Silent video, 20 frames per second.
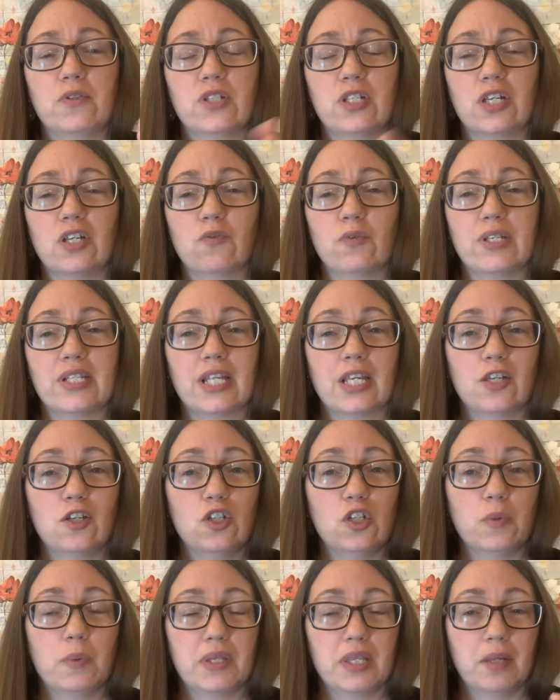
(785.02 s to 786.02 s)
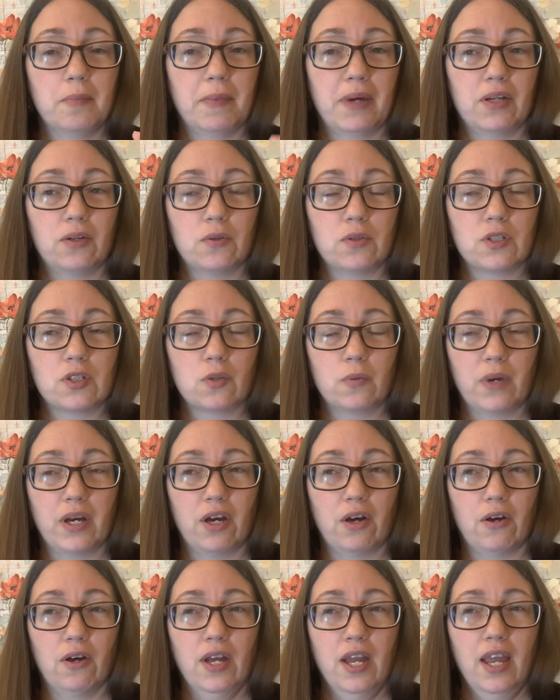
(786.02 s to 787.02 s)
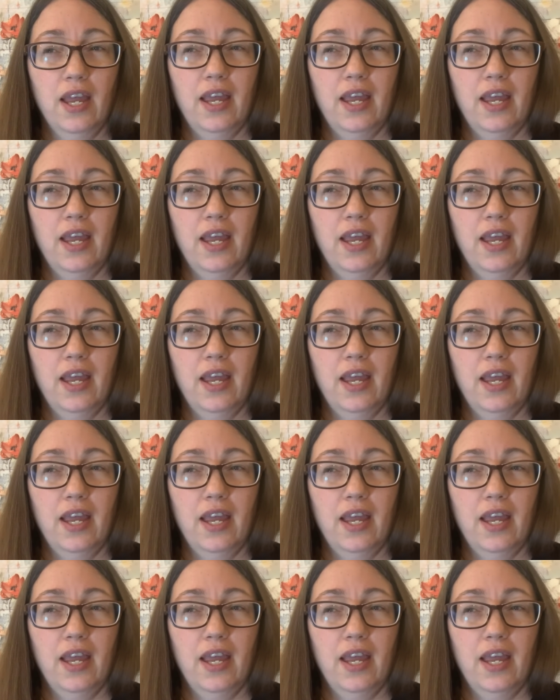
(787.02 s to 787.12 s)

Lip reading: decrease like you do with the mitered square.